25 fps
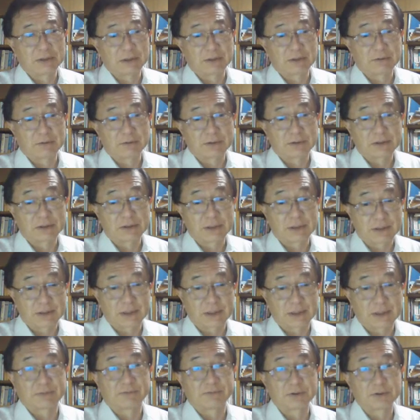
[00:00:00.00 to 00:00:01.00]

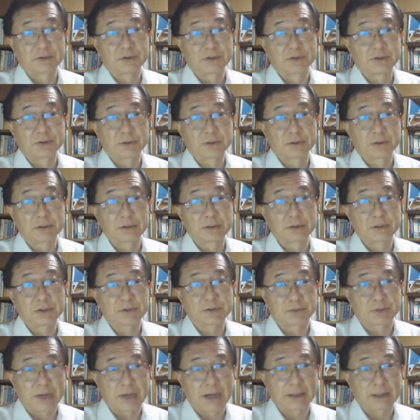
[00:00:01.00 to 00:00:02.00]
successful
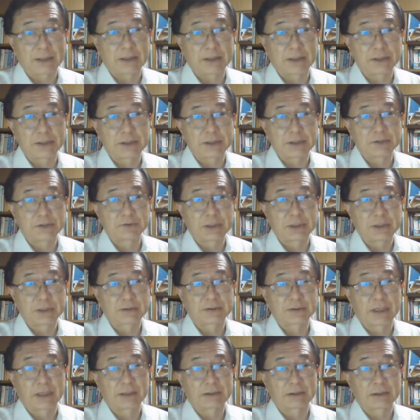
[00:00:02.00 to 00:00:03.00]
strategy or things
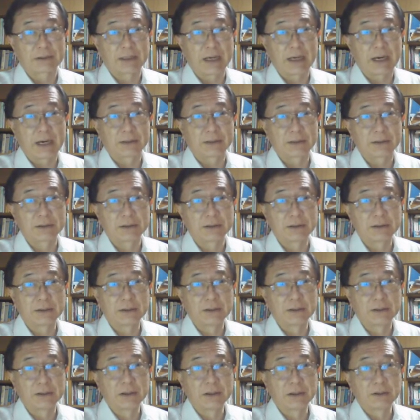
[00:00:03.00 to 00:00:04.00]
like that
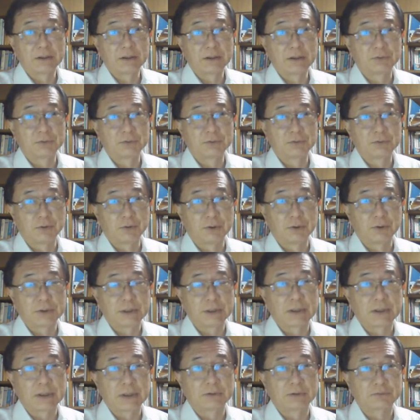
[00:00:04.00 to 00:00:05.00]
toward the
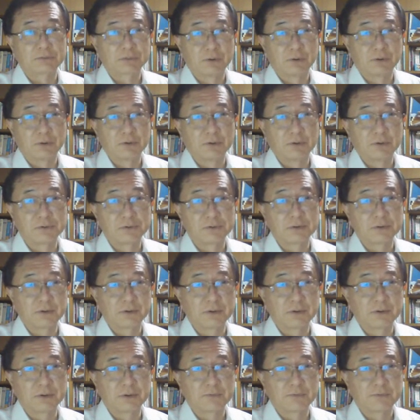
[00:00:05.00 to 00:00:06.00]
growth of
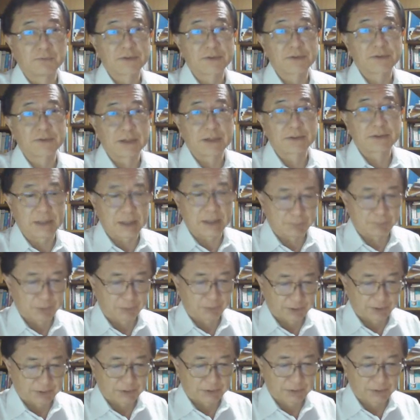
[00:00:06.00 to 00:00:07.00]
sales and
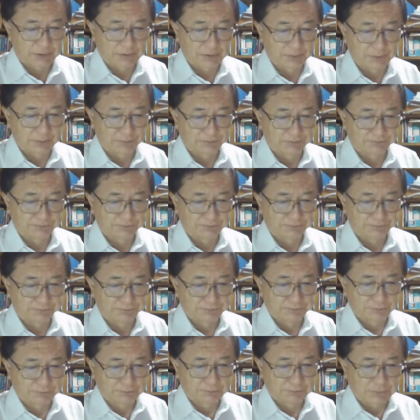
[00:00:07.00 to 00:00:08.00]
profit.
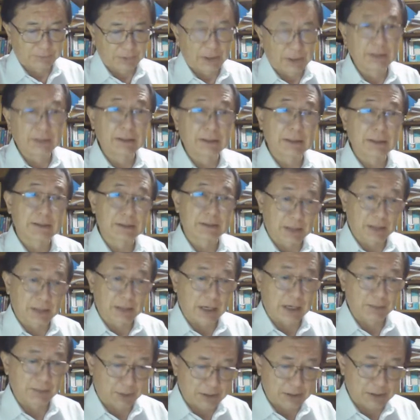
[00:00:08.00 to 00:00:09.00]
And next
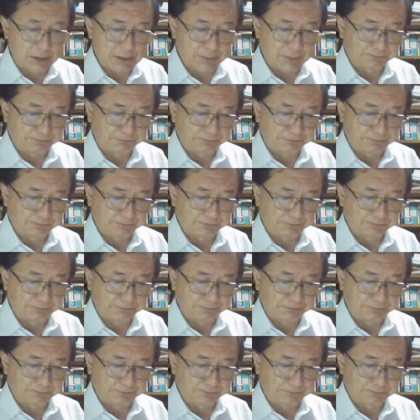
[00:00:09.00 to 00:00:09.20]
slide, please.